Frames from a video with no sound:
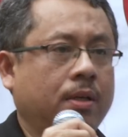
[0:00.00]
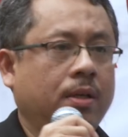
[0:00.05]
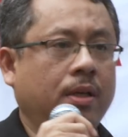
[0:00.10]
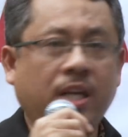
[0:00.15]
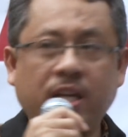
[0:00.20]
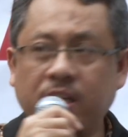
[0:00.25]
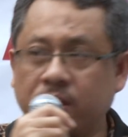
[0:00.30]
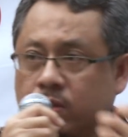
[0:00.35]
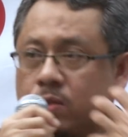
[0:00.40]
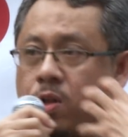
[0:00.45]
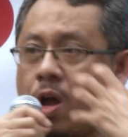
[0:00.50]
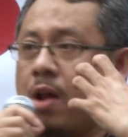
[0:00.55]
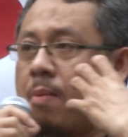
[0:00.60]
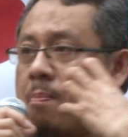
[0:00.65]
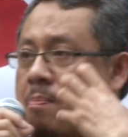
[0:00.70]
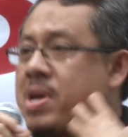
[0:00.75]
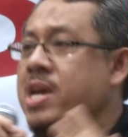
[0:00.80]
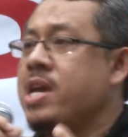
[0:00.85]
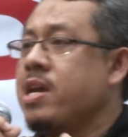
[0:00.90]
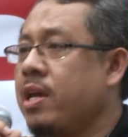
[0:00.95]
It is not
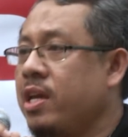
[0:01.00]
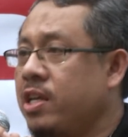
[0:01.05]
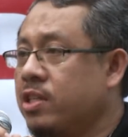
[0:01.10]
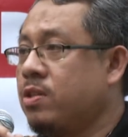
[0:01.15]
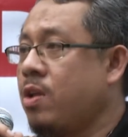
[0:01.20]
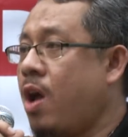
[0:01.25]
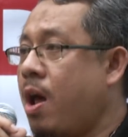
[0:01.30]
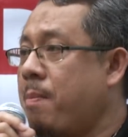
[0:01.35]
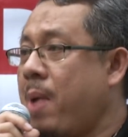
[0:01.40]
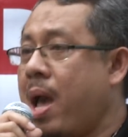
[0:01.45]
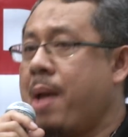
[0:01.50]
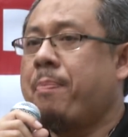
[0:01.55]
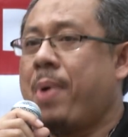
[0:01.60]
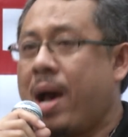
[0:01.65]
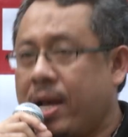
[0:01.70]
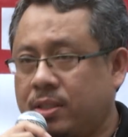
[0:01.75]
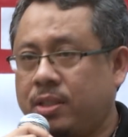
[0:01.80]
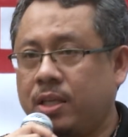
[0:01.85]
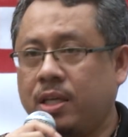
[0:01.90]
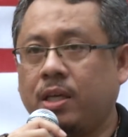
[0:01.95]
me, it's not my
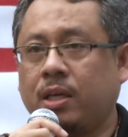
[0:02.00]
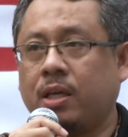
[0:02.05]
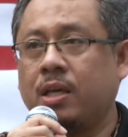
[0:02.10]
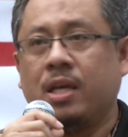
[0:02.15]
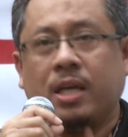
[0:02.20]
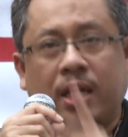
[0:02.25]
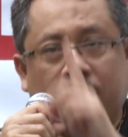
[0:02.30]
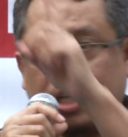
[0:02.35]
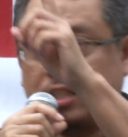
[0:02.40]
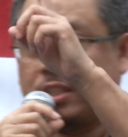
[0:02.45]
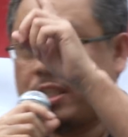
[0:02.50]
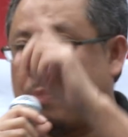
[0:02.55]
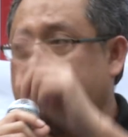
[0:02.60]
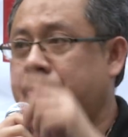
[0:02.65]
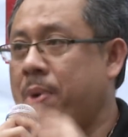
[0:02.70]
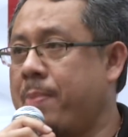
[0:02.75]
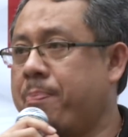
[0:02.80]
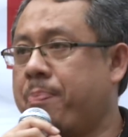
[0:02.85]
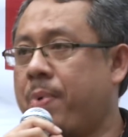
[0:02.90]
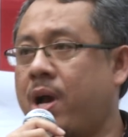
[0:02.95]
party, it is the
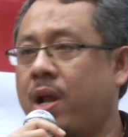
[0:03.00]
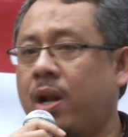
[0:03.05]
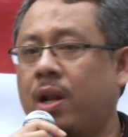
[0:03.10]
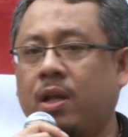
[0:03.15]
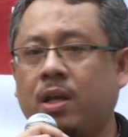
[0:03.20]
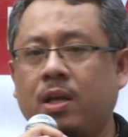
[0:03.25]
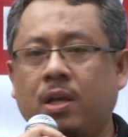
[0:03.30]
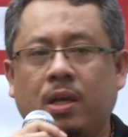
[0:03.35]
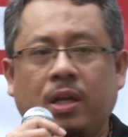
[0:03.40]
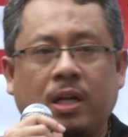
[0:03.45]
people.